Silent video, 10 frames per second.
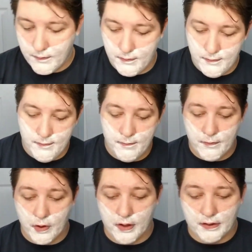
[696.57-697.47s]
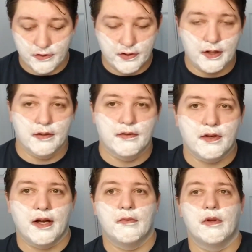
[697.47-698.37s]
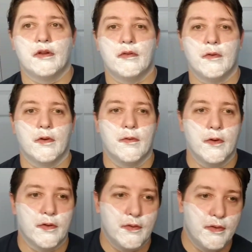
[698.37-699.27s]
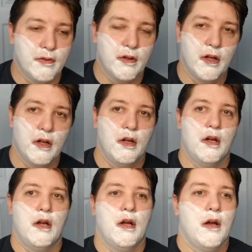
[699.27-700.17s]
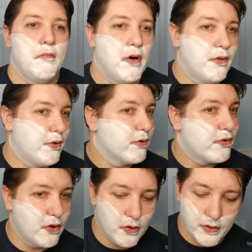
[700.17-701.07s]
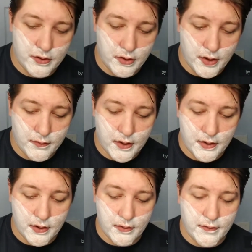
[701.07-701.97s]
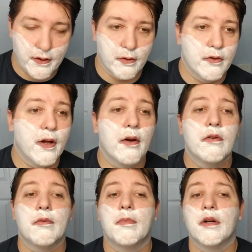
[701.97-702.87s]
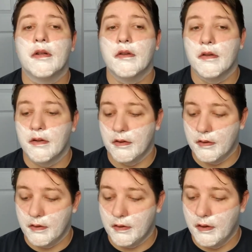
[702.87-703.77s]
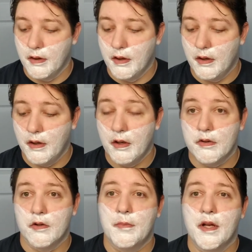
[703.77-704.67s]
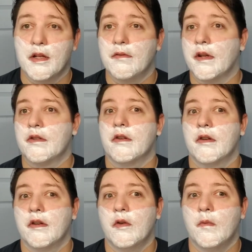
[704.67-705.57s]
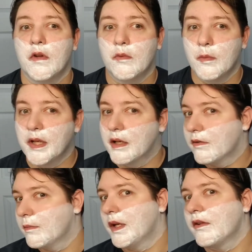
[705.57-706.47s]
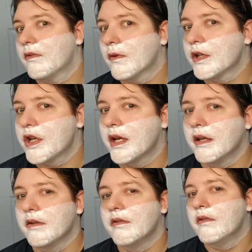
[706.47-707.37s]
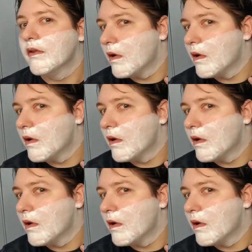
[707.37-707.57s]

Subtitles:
They're gonna have to stay inside with us for the first month or so until they've got their feathers out, but should be an adventure, and hopefully we'll be getting some nice fresh eggs.